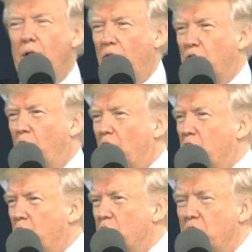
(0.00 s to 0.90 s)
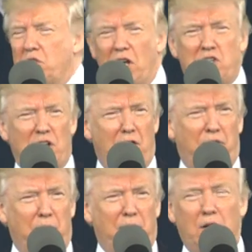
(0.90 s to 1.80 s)
structures. Does that sound
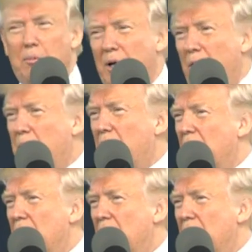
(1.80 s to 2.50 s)
familiar, by the way?